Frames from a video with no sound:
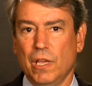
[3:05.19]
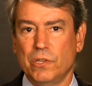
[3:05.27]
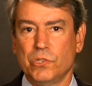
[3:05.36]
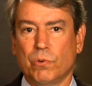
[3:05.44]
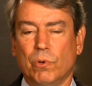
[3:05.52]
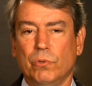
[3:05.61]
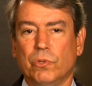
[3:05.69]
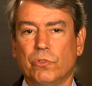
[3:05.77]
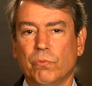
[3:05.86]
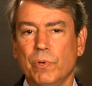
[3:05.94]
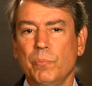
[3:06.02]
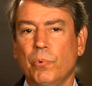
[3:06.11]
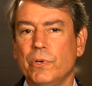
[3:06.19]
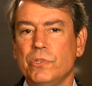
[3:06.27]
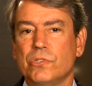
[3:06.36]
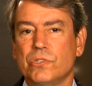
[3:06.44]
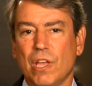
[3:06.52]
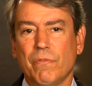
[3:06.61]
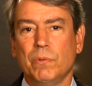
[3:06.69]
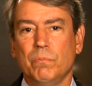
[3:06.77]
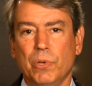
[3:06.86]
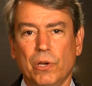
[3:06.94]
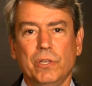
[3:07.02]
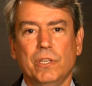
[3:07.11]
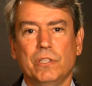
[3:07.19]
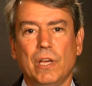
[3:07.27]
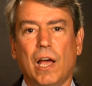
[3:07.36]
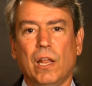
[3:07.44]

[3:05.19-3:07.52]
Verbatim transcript: has grown to $3.7 billion,